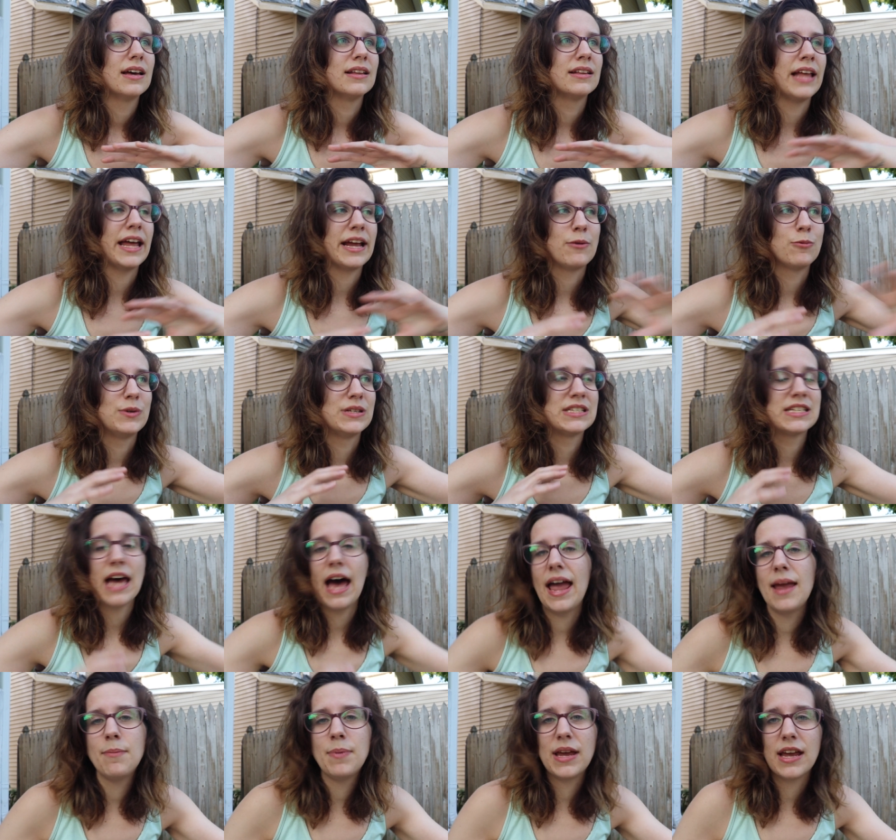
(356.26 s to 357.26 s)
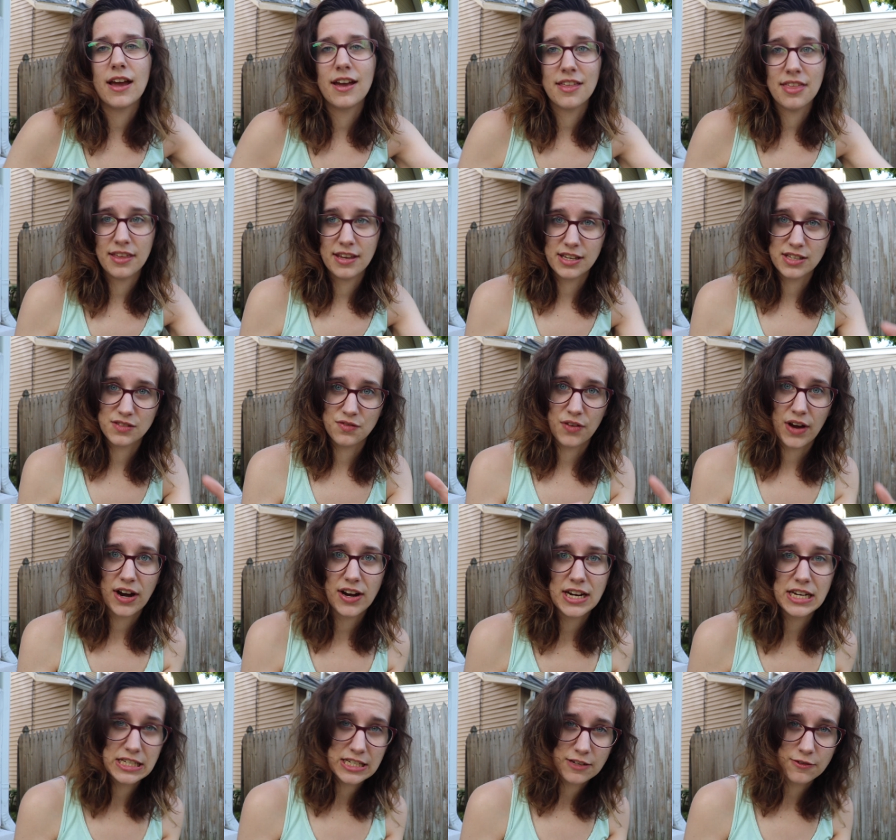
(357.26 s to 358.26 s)
like with typing, I think is
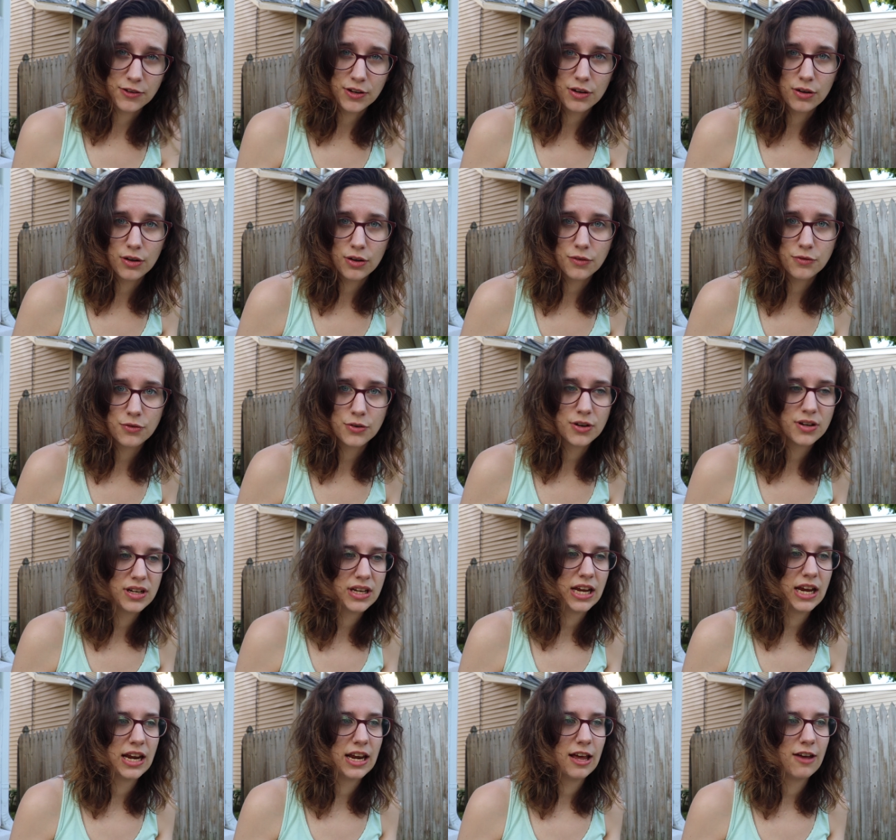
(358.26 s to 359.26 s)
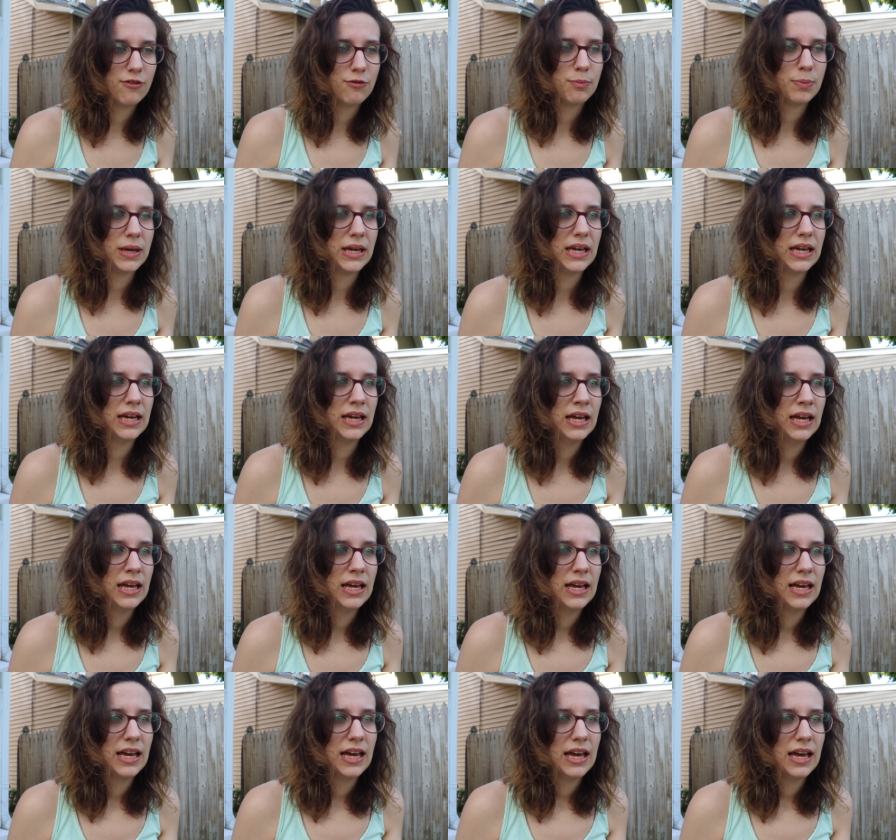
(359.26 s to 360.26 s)
very difficult for an E N F P
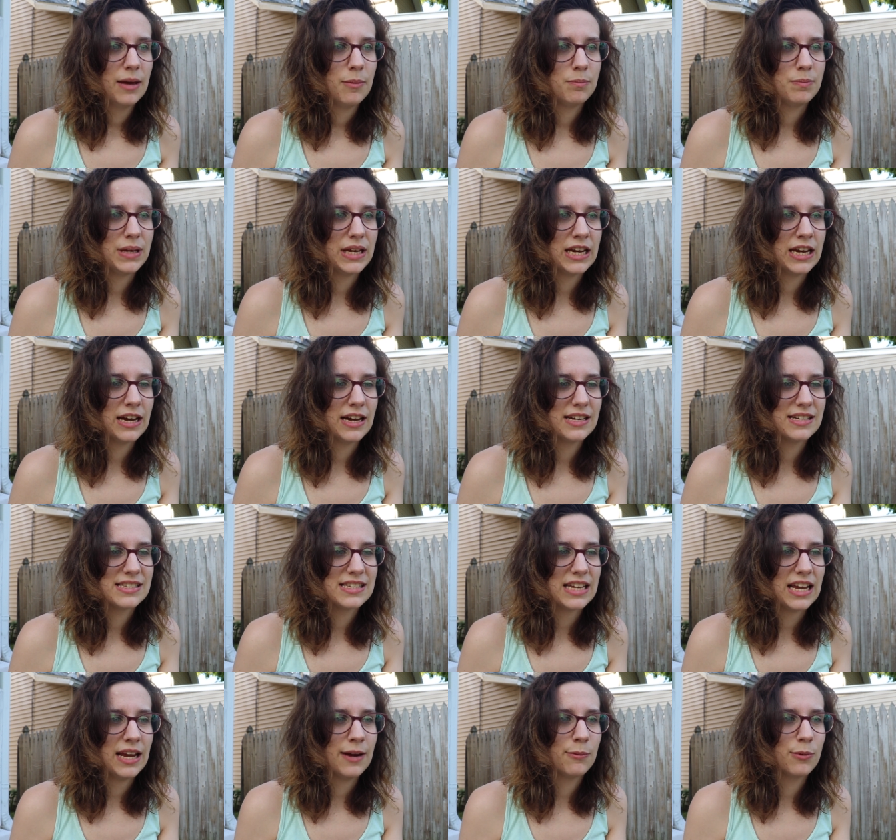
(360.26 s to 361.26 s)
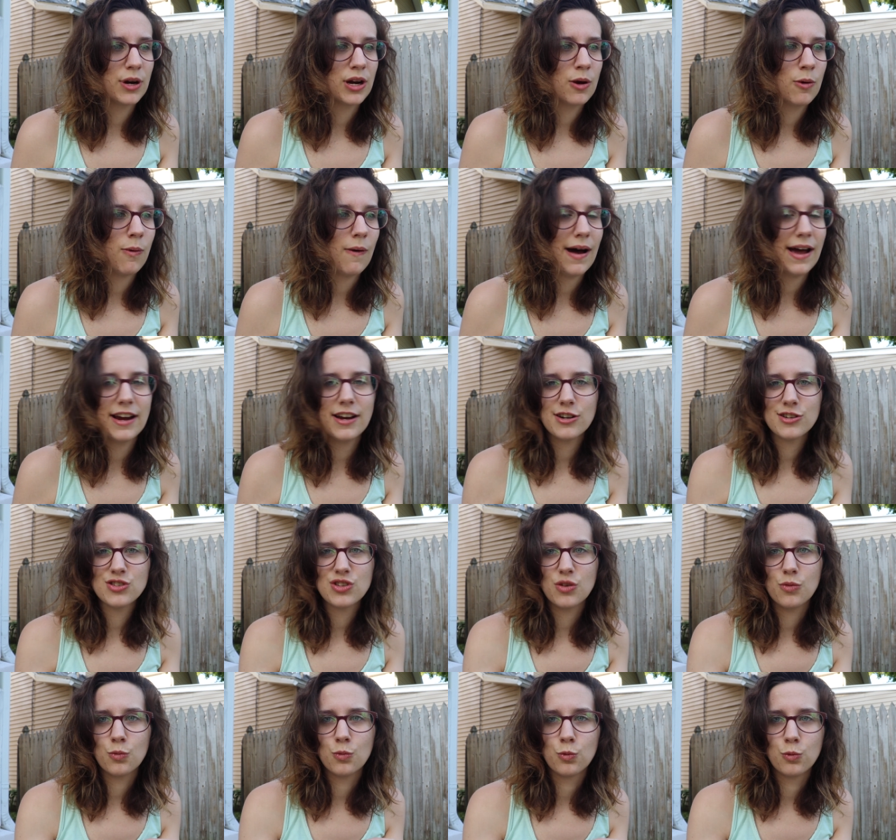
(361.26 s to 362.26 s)
because it
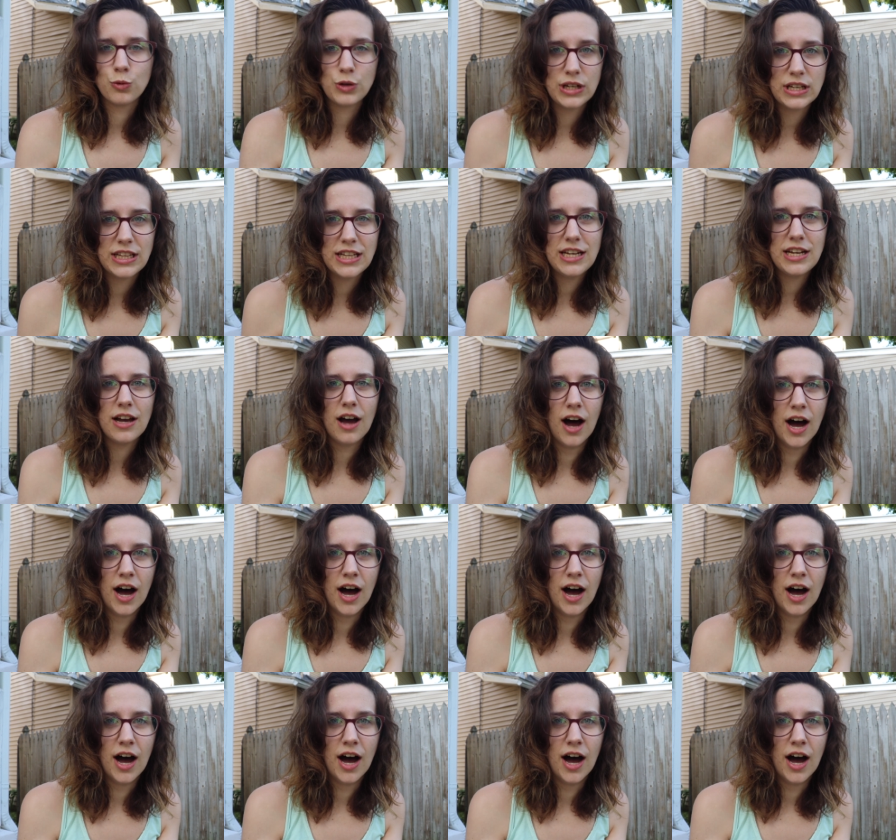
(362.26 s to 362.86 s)
requires really